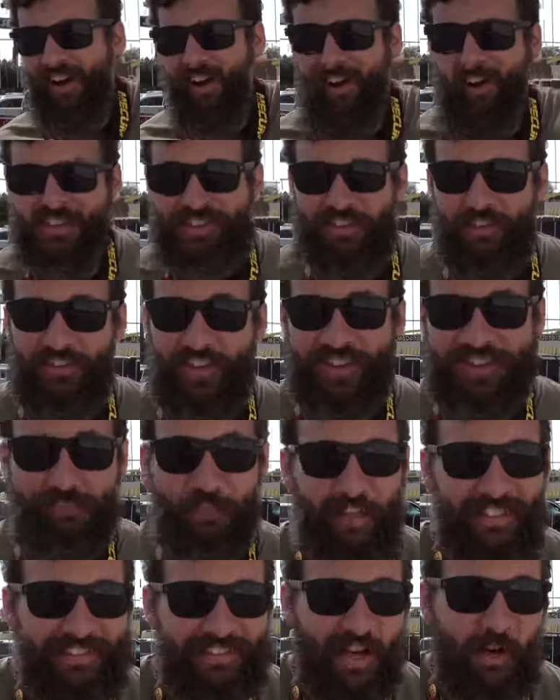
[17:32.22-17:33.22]
right, so the next
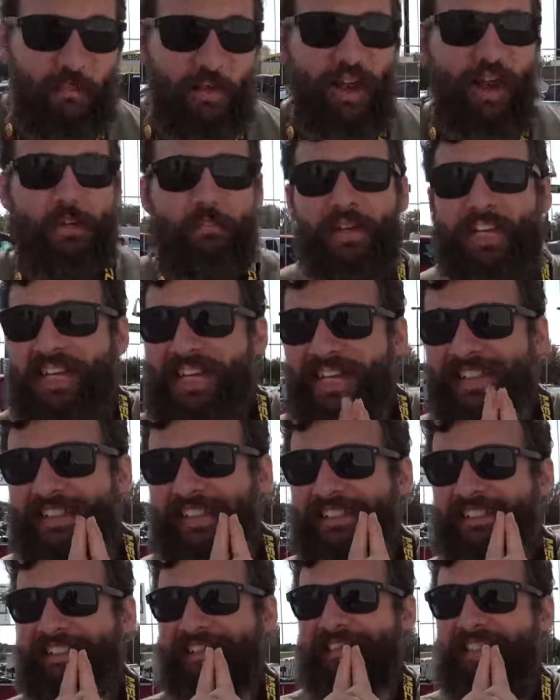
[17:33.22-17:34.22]
bike coming up
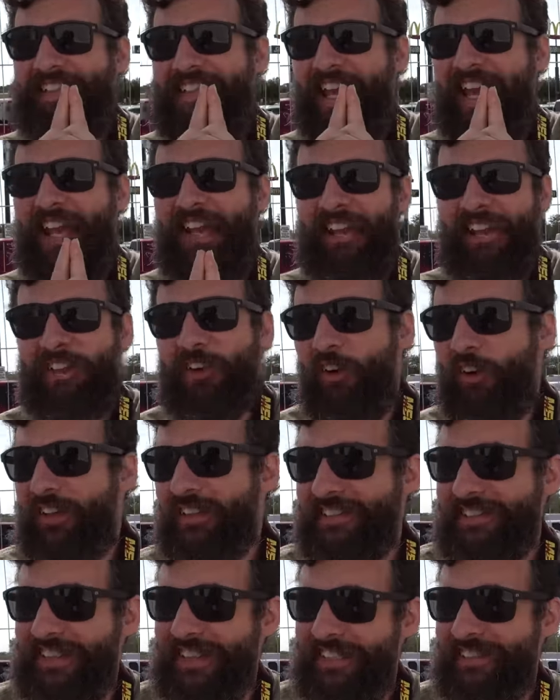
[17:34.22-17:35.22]
is the
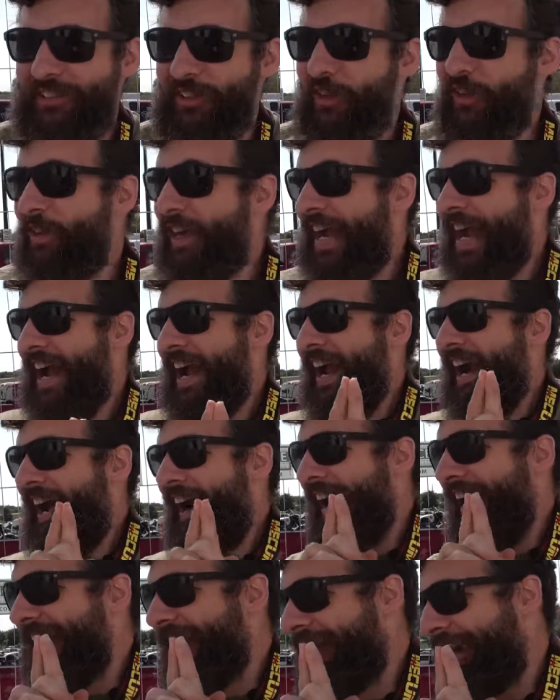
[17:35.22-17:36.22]
KLR Diesel.
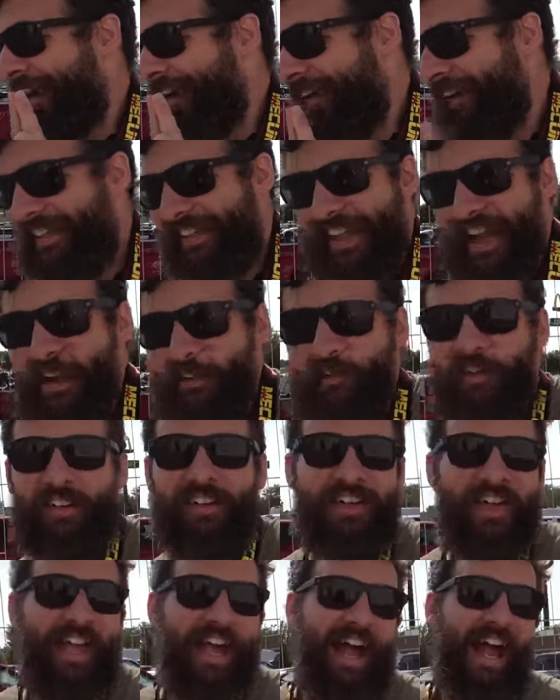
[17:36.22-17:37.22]
I already got
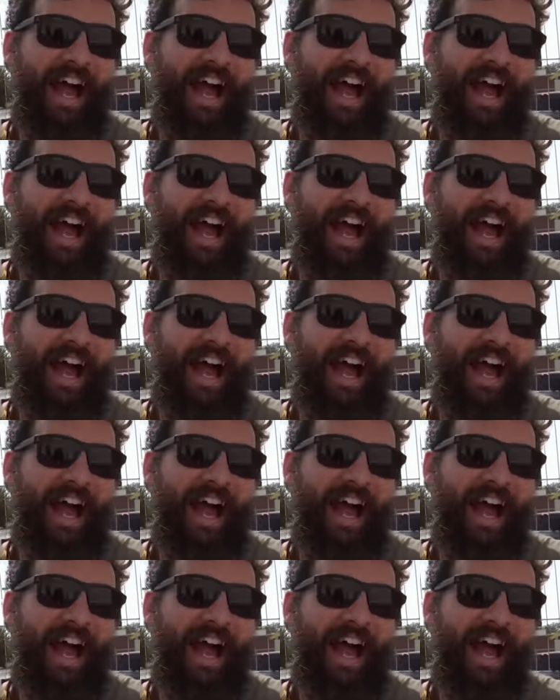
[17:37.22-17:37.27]
one.